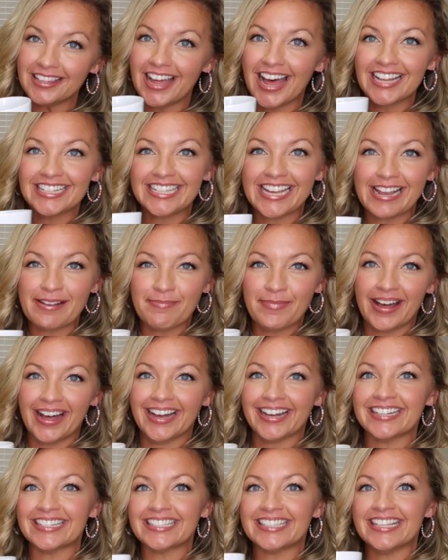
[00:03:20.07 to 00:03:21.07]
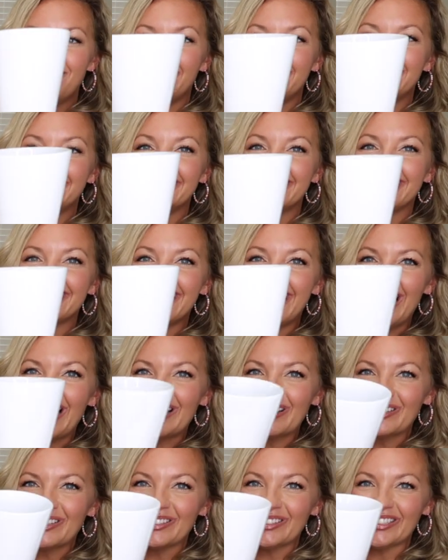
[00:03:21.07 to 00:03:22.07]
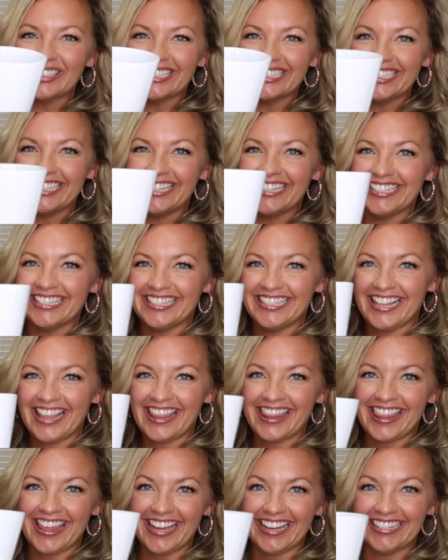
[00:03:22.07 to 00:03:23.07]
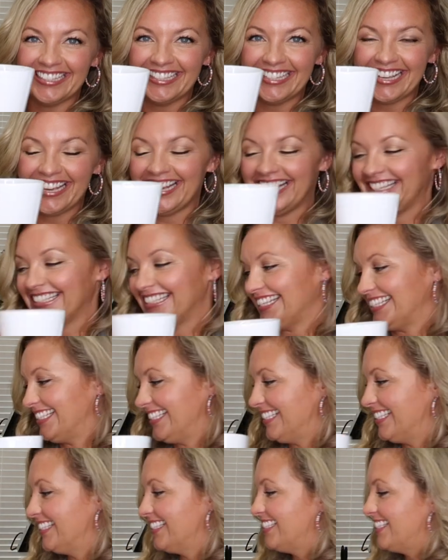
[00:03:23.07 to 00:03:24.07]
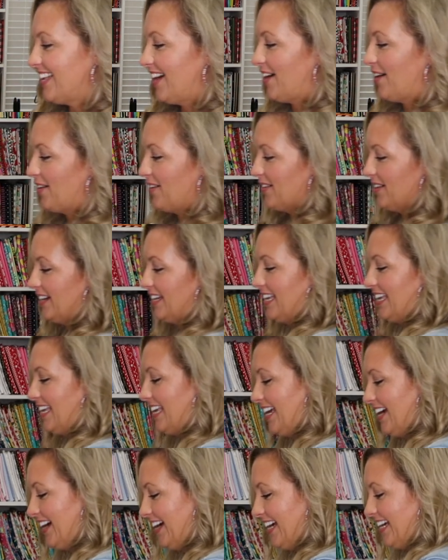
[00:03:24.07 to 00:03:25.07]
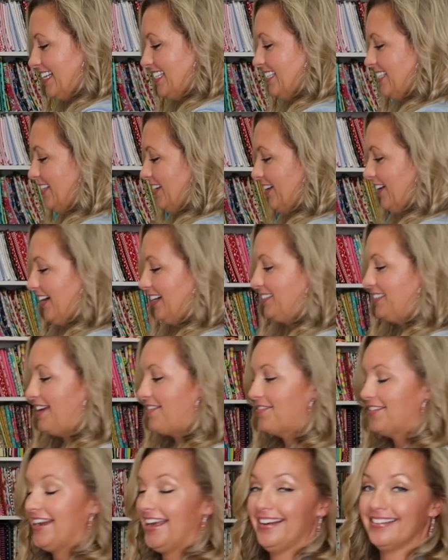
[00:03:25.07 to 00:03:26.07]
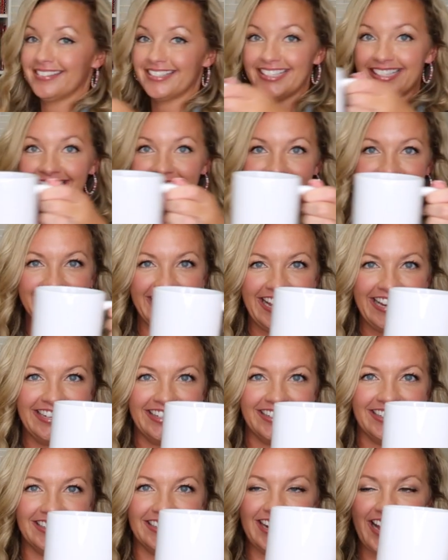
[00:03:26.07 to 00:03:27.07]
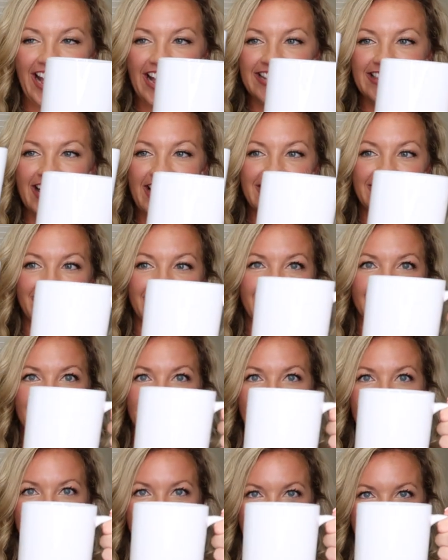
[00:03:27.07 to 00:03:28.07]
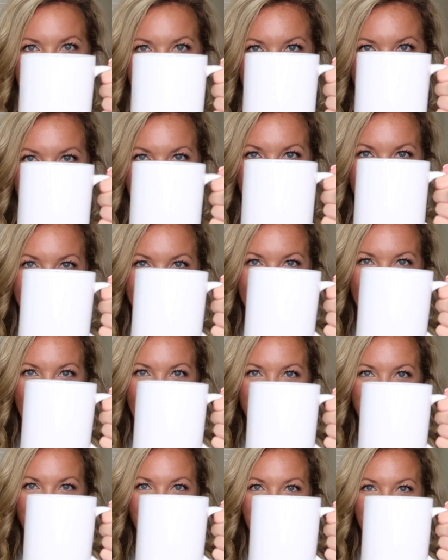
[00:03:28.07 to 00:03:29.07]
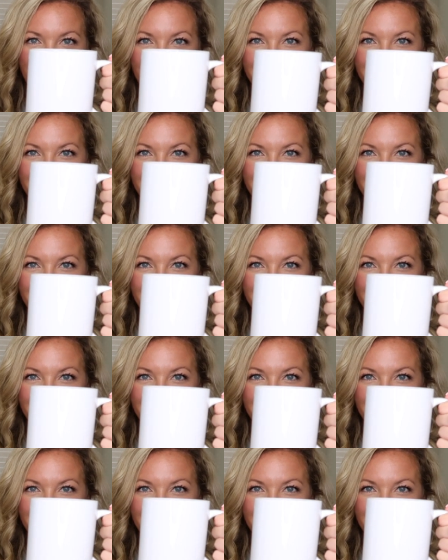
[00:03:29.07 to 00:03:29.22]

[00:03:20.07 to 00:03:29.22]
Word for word: latte mugs, but look how gorgeous this is. so here is your 11 ounce standard and then your latte cup.